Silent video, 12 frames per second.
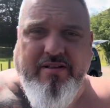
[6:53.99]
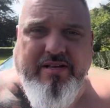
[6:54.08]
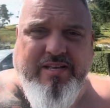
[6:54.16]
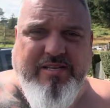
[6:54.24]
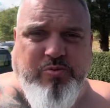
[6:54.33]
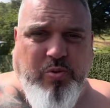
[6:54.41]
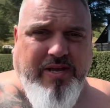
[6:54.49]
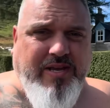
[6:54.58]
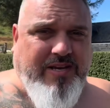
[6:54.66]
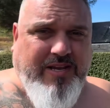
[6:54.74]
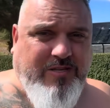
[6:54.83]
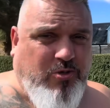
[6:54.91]
It's
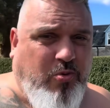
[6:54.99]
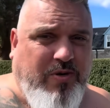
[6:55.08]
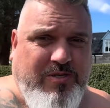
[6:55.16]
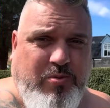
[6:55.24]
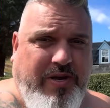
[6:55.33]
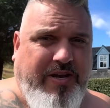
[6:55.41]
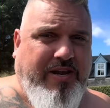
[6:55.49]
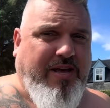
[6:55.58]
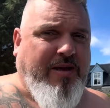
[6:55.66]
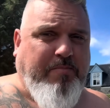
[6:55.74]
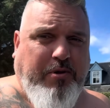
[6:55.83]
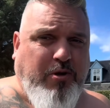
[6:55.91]
weird. It's always weird
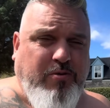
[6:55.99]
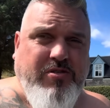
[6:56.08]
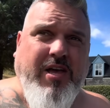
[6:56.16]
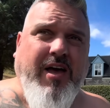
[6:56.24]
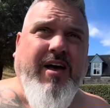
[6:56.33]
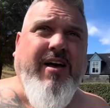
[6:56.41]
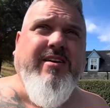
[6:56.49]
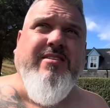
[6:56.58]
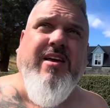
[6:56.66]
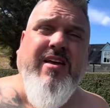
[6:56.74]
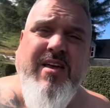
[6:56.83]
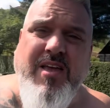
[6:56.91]
here. Blue skies,
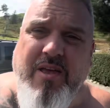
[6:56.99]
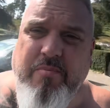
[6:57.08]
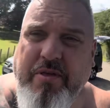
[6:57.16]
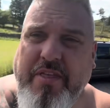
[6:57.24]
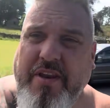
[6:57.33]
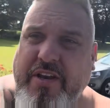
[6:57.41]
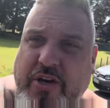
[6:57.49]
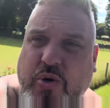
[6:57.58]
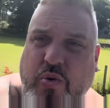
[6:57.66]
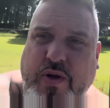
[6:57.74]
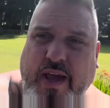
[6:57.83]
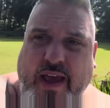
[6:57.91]
but then you
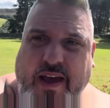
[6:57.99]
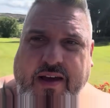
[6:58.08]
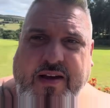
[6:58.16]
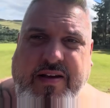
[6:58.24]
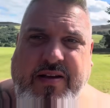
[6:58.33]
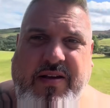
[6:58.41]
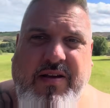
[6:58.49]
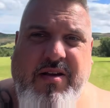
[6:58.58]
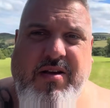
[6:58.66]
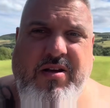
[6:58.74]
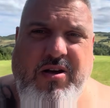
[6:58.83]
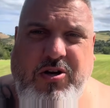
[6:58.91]
do get
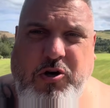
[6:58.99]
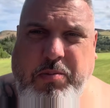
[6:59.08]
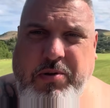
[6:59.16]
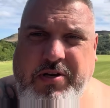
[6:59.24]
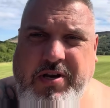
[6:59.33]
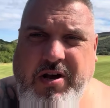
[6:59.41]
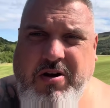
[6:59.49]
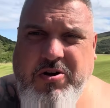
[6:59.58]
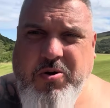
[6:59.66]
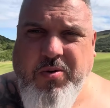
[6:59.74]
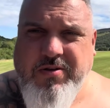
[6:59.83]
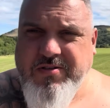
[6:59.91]
a couple of darker
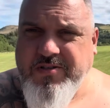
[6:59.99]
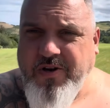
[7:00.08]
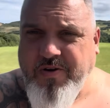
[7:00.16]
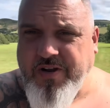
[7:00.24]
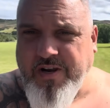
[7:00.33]
ones knocking